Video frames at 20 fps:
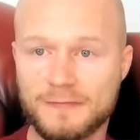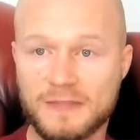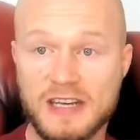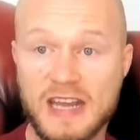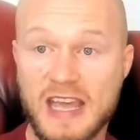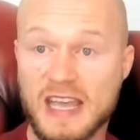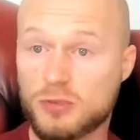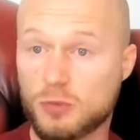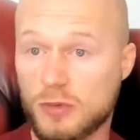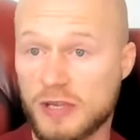
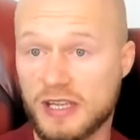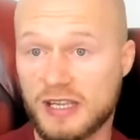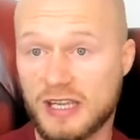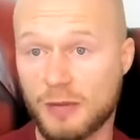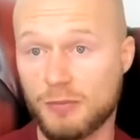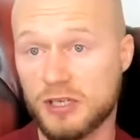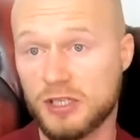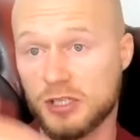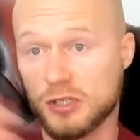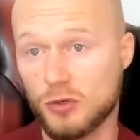Next week,
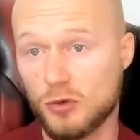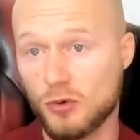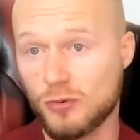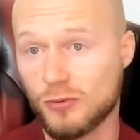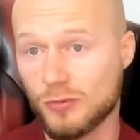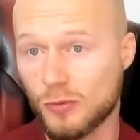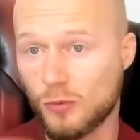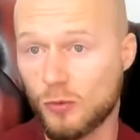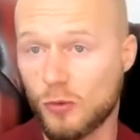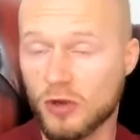can we do
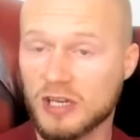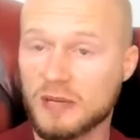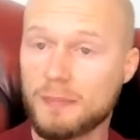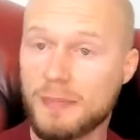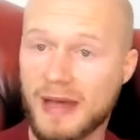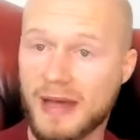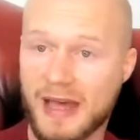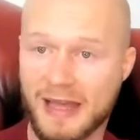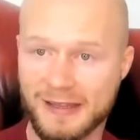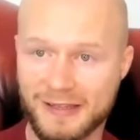one and
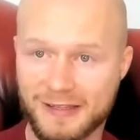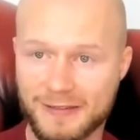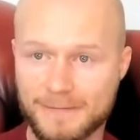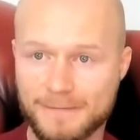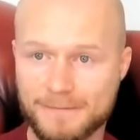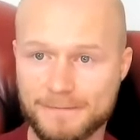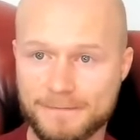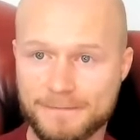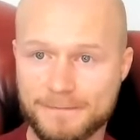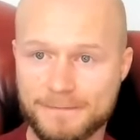back?
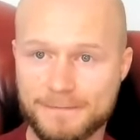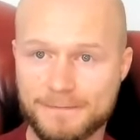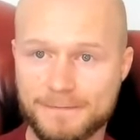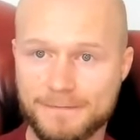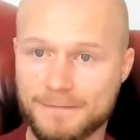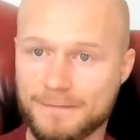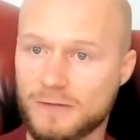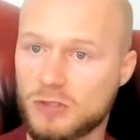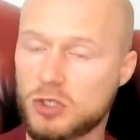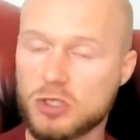
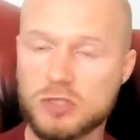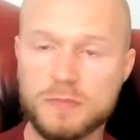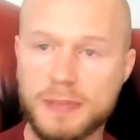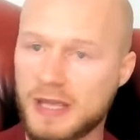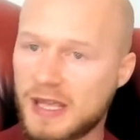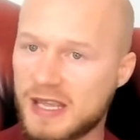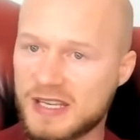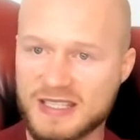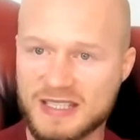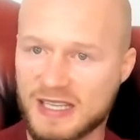Just
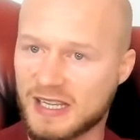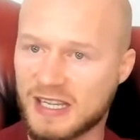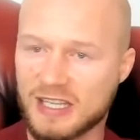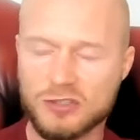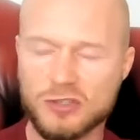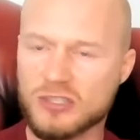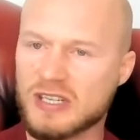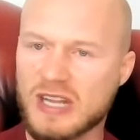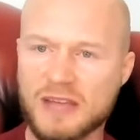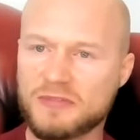basic. It
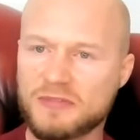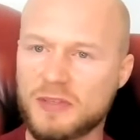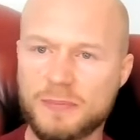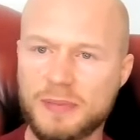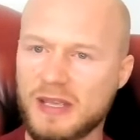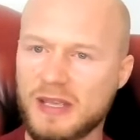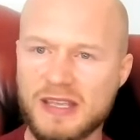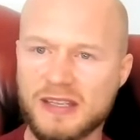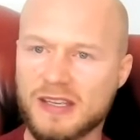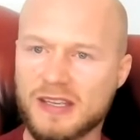doesn't have to
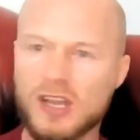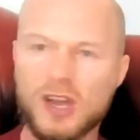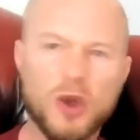be